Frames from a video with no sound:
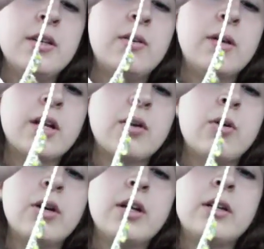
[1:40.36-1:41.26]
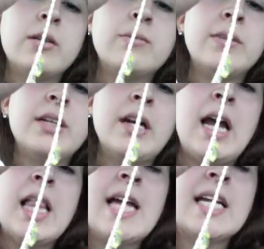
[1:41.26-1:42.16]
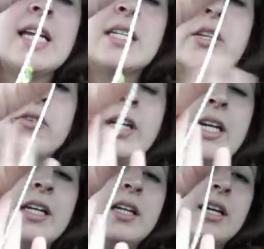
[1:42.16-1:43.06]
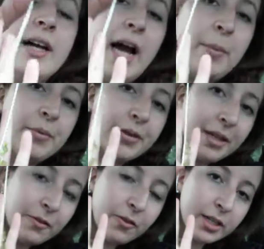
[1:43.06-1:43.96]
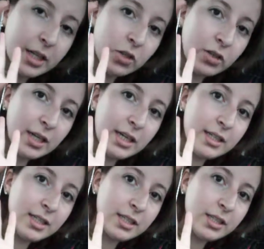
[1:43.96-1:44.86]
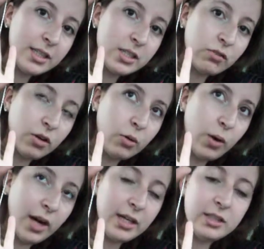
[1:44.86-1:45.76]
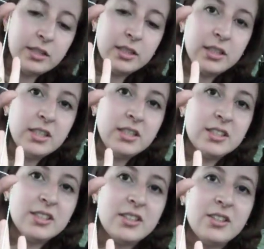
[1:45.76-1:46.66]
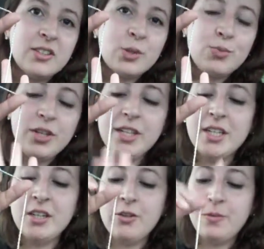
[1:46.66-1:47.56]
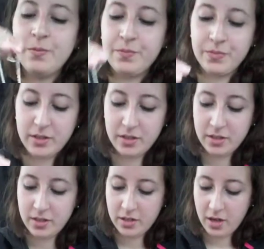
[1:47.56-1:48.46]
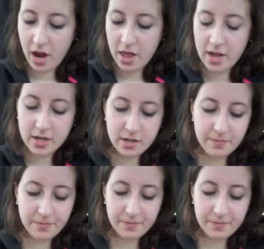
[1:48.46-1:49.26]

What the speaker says: or like a quarter. But I like it. It's green. I've been looking for like a green necklace for a while, so it's pretty cute. I like it.